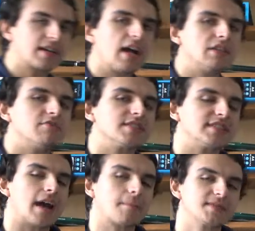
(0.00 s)
colour
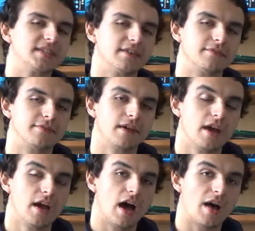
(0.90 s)
receptive
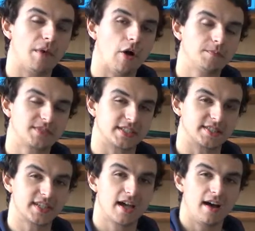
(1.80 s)

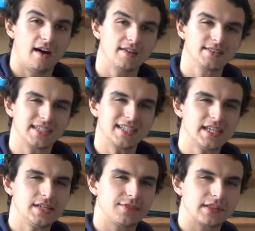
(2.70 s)
opsins aren't
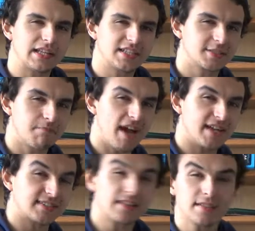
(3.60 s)
evenly
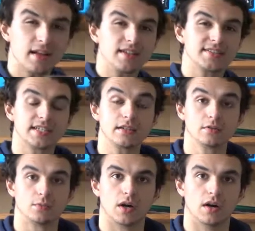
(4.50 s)
spaced. In an
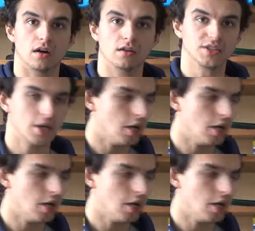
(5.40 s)
ideal world,